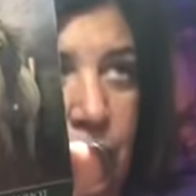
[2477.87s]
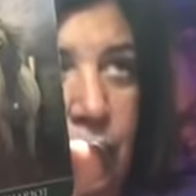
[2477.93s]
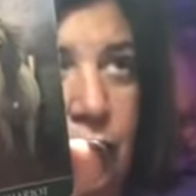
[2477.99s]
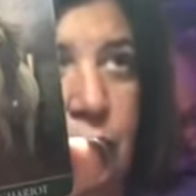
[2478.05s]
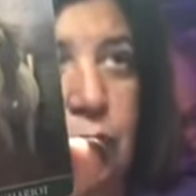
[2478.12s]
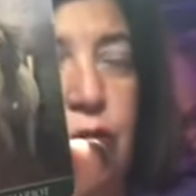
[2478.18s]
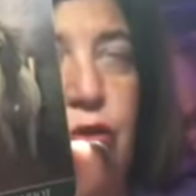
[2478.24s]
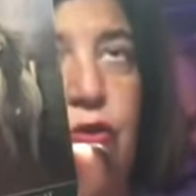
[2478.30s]

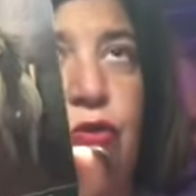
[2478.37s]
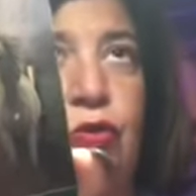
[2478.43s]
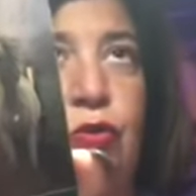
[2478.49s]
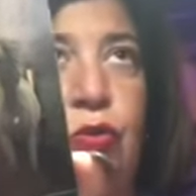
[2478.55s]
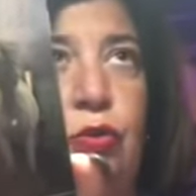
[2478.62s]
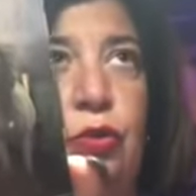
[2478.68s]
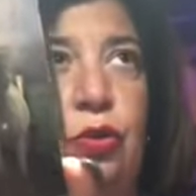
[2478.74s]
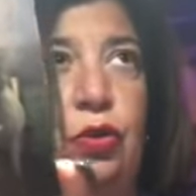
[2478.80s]
Uh,
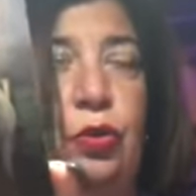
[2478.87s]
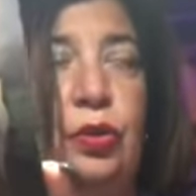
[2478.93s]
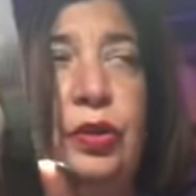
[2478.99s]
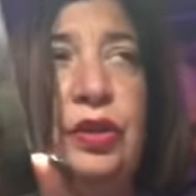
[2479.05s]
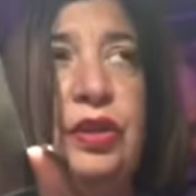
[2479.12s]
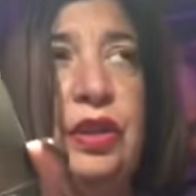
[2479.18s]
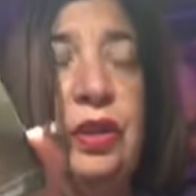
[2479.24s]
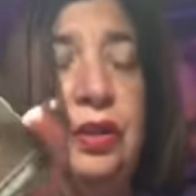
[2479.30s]
you, you
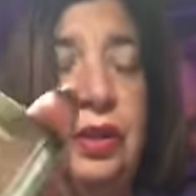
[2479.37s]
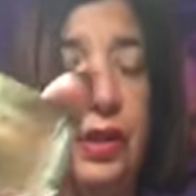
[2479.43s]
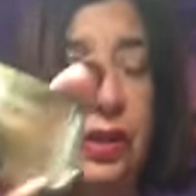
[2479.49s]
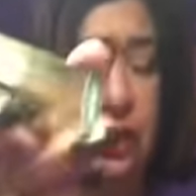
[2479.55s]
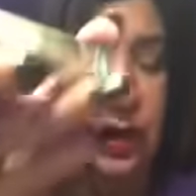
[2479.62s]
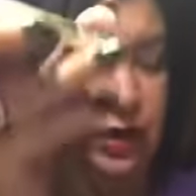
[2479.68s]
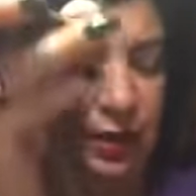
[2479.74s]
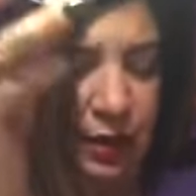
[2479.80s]
weren't seeing
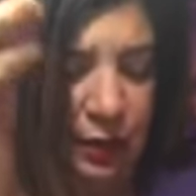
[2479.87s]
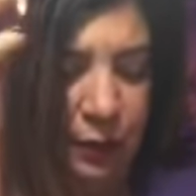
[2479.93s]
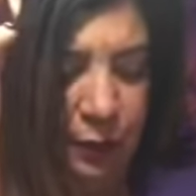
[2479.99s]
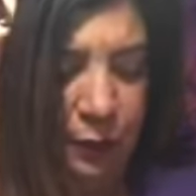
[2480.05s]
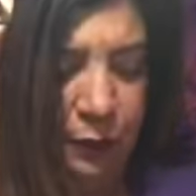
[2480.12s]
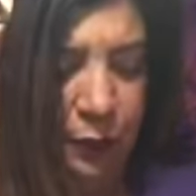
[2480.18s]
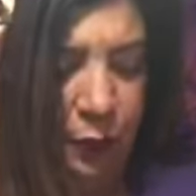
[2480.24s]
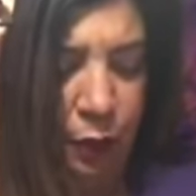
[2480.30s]
things in the
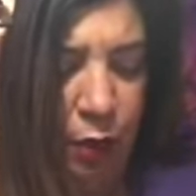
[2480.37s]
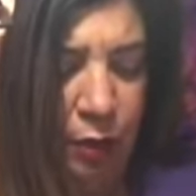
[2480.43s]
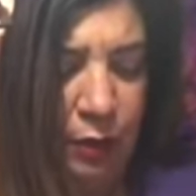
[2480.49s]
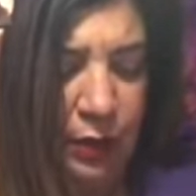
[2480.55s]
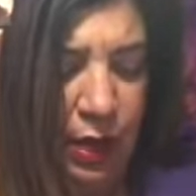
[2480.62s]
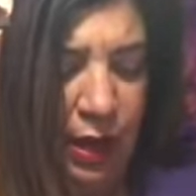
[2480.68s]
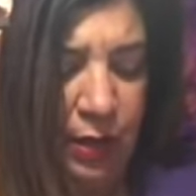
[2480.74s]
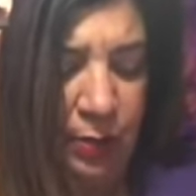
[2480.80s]
clear for a long
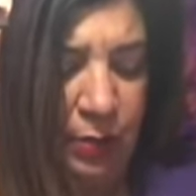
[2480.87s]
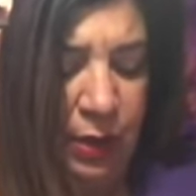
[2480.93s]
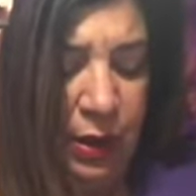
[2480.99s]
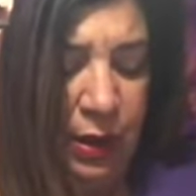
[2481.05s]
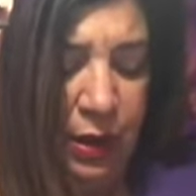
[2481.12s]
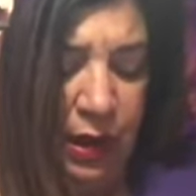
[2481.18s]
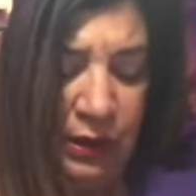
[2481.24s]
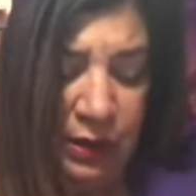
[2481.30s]
time.
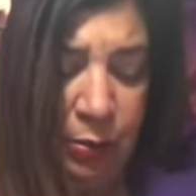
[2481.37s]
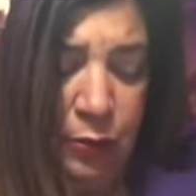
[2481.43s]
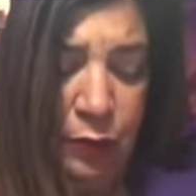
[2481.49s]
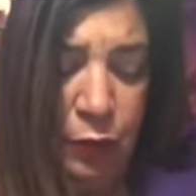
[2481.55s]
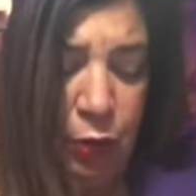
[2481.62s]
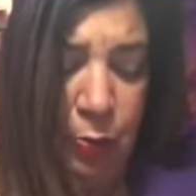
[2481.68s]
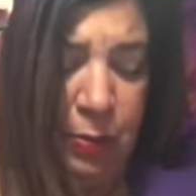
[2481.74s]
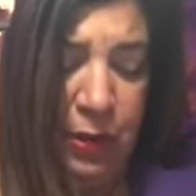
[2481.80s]
And some of
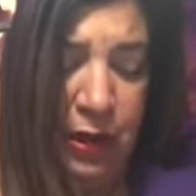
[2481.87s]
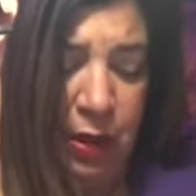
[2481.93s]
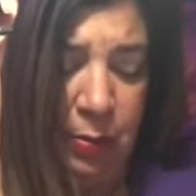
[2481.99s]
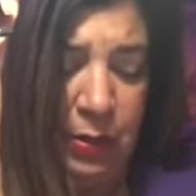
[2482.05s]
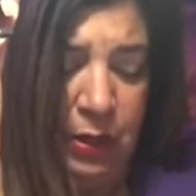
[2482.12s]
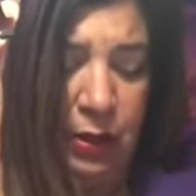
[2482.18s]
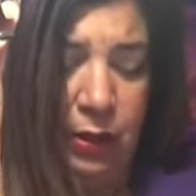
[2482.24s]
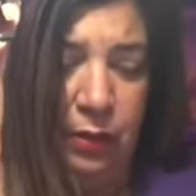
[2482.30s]
you are
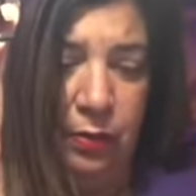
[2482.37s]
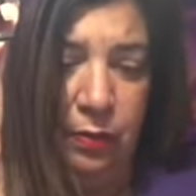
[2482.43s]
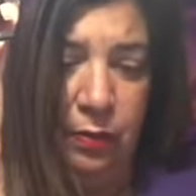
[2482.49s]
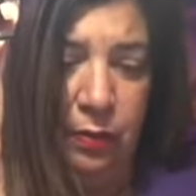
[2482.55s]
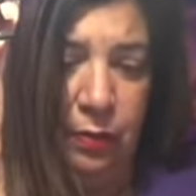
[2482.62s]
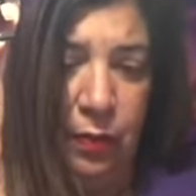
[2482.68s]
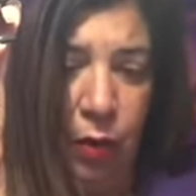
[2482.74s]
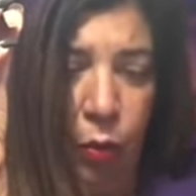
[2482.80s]
becoming
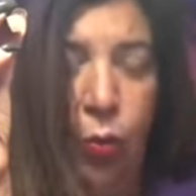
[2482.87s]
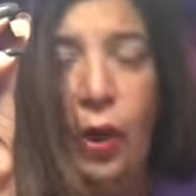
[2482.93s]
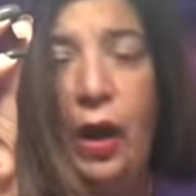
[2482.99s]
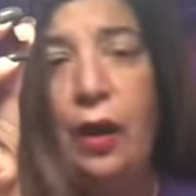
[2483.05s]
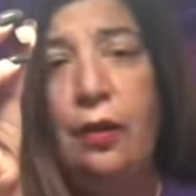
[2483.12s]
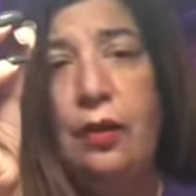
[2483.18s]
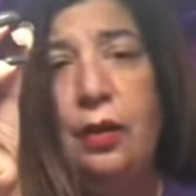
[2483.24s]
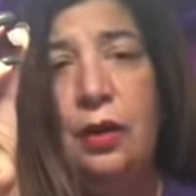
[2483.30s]

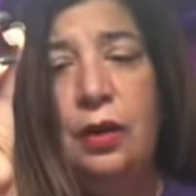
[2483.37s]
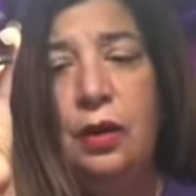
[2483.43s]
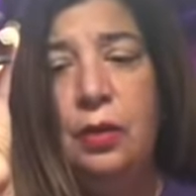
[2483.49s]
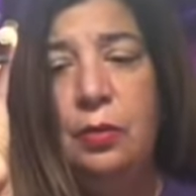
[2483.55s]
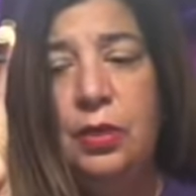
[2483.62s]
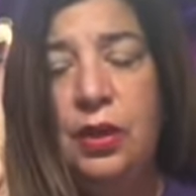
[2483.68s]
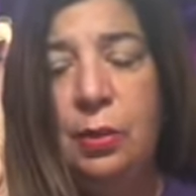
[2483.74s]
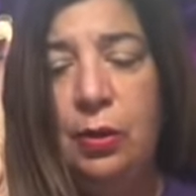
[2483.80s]
aware
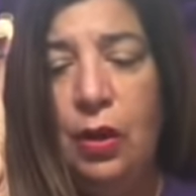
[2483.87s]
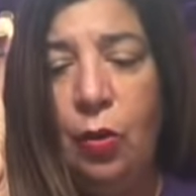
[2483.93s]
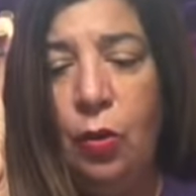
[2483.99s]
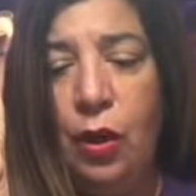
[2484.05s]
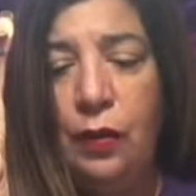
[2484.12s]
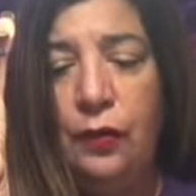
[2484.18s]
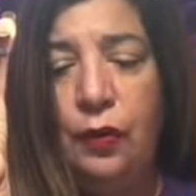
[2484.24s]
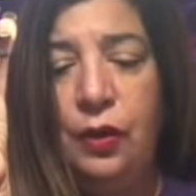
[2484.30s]
becoming
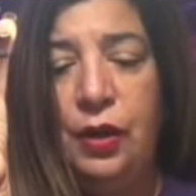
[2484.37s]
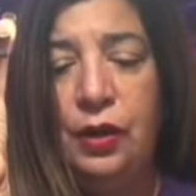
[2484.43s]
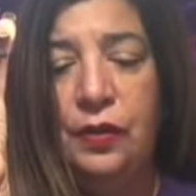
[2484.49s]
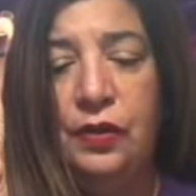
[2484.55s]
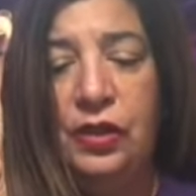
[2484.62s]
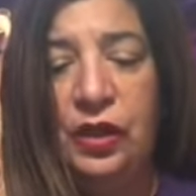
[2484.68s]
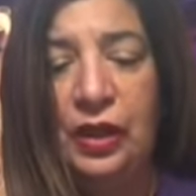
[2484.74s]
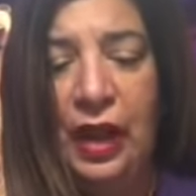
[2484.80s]
aware of your
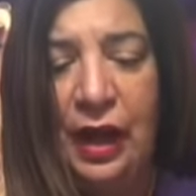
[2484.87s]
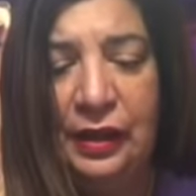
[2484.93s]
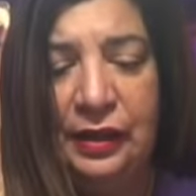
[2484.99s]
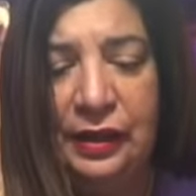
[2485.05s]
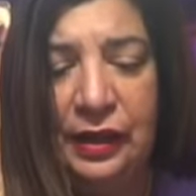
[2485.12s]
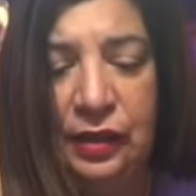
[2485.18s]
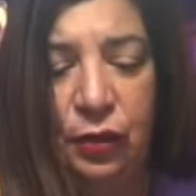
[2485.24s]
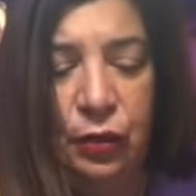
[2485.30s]
gifts,
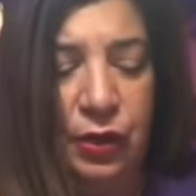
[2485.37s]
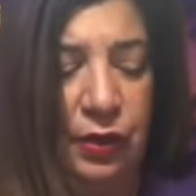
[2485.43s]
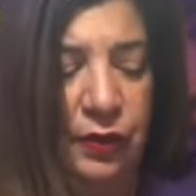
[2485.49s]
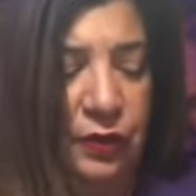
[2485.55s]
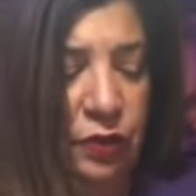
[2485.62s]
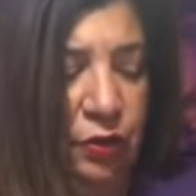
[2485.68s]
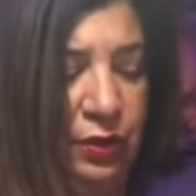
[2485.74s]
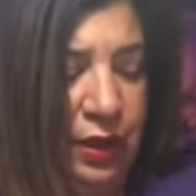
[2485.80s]
enhancing your
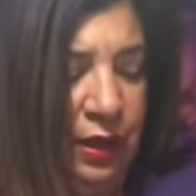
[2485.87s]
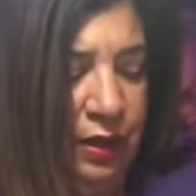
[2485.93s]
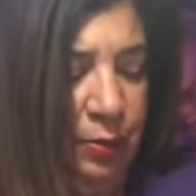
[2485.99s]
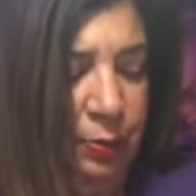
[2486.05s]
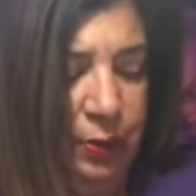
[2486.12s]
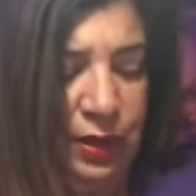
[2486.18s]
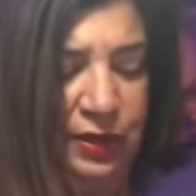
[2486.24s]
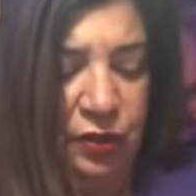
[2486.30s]
gifts are
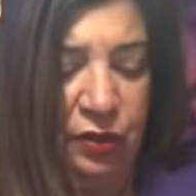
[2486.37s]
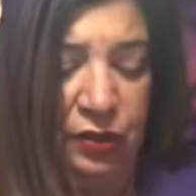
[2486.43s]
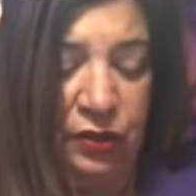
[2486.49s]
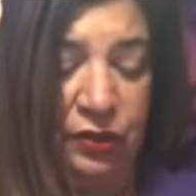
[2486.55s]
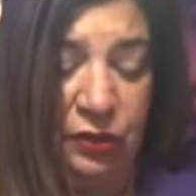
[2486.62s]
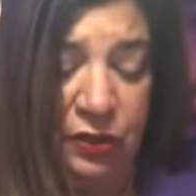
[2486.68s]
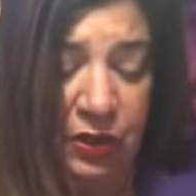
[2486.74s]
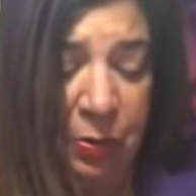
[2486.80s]
taking place here
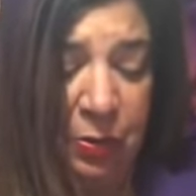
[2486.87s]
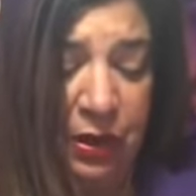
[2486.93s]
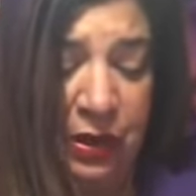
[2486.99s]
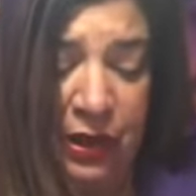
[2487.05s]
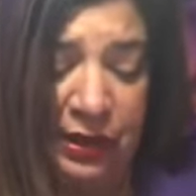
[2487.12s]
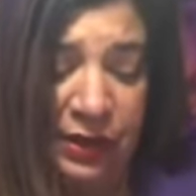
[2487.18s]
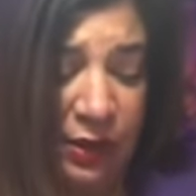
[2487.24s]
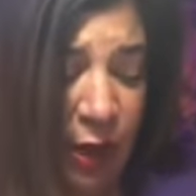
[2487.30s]
because there's
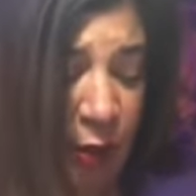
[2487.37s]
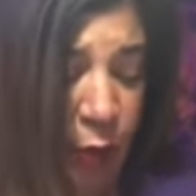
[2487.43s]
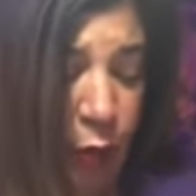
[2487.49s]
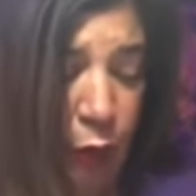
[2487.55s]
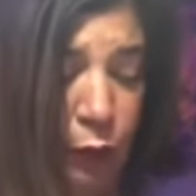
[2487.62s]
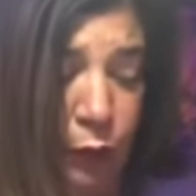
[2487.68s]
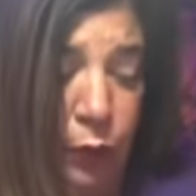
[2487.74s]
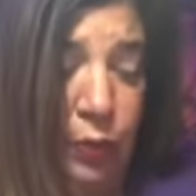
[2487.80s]
something that's not
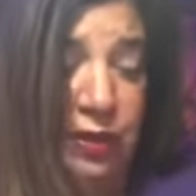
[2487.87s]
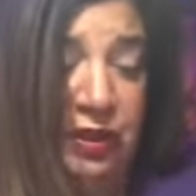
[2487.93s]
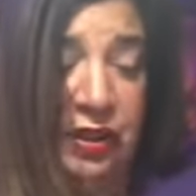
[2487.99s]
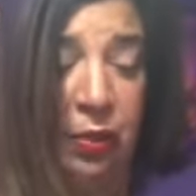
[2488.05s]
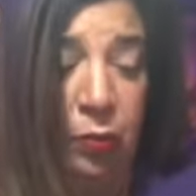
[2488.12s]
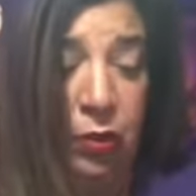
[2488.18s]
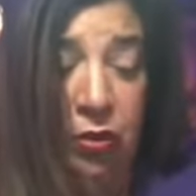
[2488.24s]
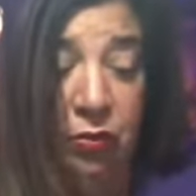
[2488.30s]
over with
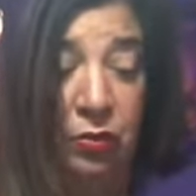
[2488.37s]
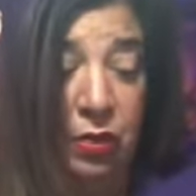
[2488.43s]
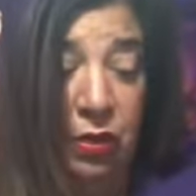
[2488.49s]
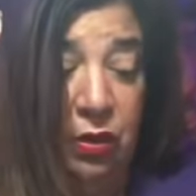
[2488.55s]
someone